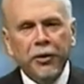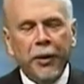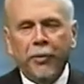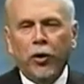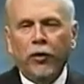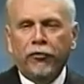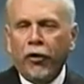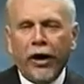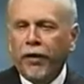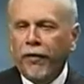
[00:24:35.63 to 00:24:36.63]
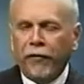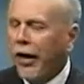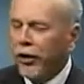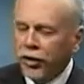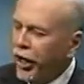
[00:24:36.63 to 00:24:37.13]
People are afraid of the
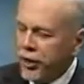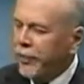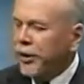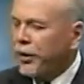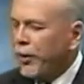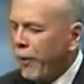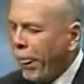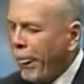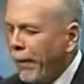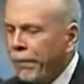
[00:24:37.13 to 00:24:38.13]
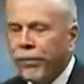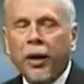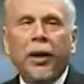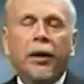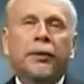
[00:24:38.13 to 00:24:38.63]
final judgment.
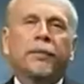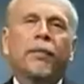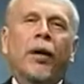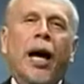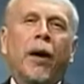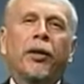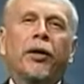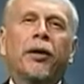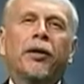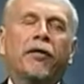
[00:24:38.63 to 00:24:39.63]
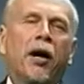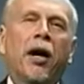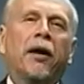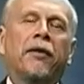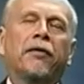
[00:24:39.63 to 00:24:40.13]
How are you going to
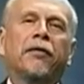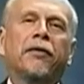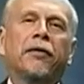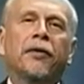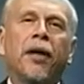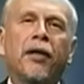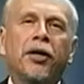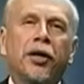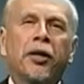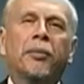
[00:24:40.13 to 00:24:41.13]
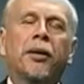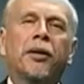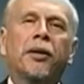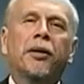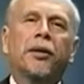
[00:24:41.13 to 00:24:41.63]
survive the
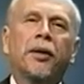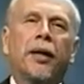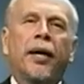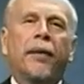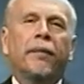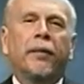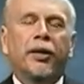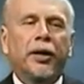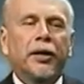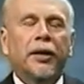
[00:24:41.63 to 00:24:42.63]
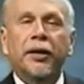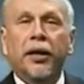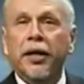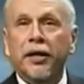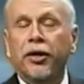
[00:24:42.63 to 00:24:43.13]
judgment? But Jesus
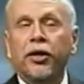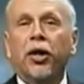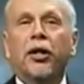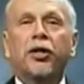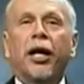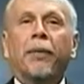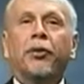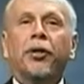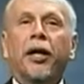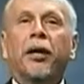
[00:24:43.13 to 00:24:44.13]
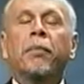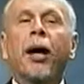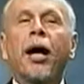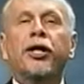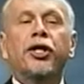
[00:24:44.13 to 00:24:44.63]
says in John chapter 10,
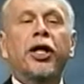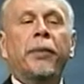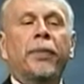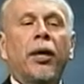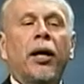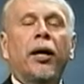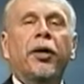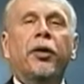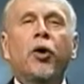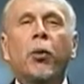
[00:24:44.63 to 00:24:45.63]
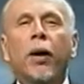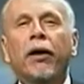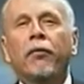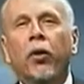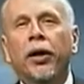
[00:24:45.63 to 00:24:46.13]
my sheep know my
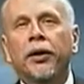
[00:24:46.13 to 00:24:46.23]
voice.